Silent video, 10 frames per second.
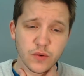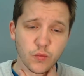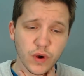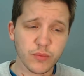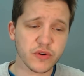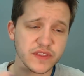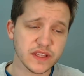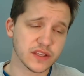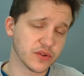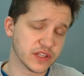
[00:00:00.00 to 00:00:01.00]
One more
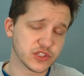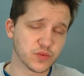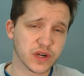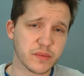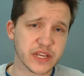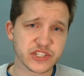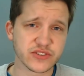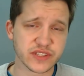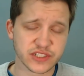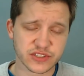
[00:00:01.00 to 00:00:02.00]
thing, though, that you want to make
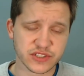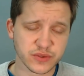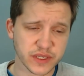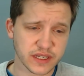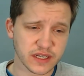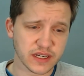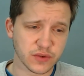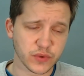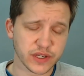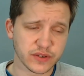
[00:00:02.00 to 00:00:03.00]
sure that you're doing uh,
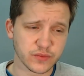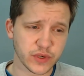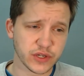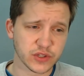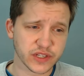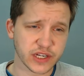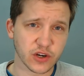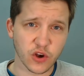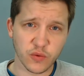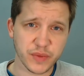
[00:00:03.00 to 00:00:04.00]
when, when you look at
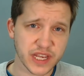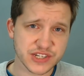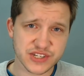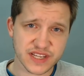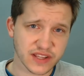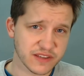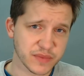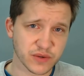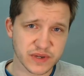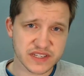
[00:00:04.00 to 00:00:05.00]
your home pages, how they've
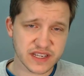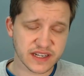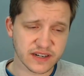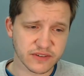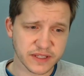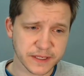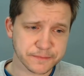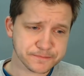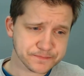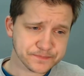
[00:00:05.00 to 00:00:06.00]
been reset and everything.
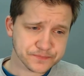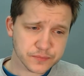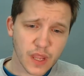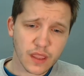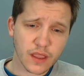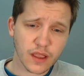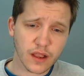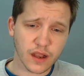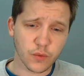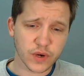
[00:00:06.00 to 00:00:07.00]

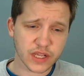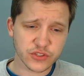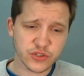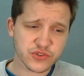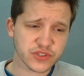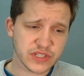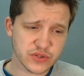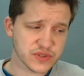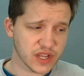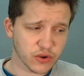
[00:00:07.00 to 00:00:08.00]
Uh, what I'll usually
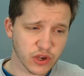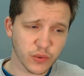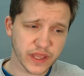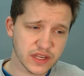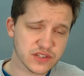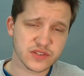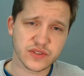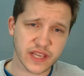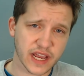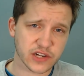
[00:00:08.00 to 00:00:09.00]
do is I'll go into
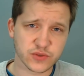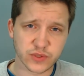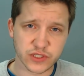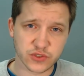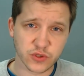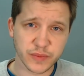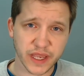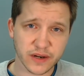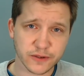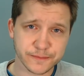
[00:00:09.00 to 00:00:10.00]
the actual control
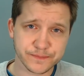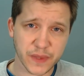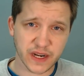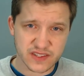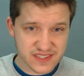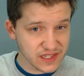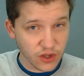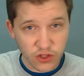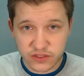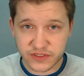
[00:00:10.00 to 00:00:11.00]
panel and I'll see
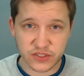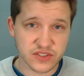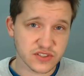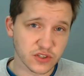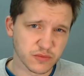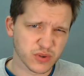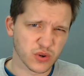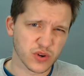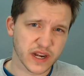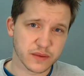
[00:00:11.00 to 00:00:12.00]
all of your installed
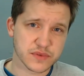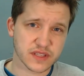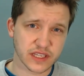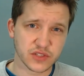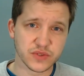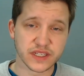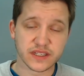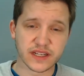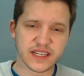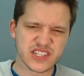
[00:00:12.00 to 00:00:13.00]
programs like you
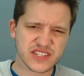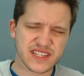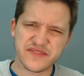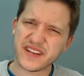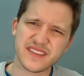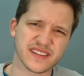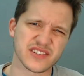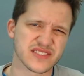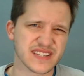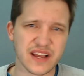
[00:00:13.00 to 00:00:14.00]
did and just see if anything
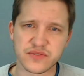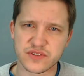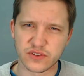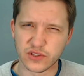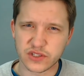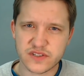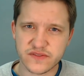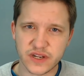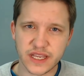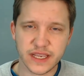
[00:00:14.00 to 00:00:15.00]
just sounds or looks
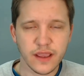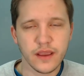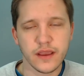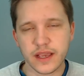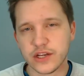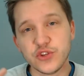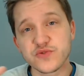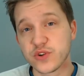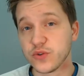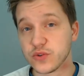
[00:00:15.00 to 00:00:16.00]
funny. And
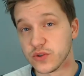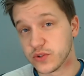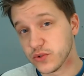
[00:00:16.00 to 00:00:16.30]
use Google.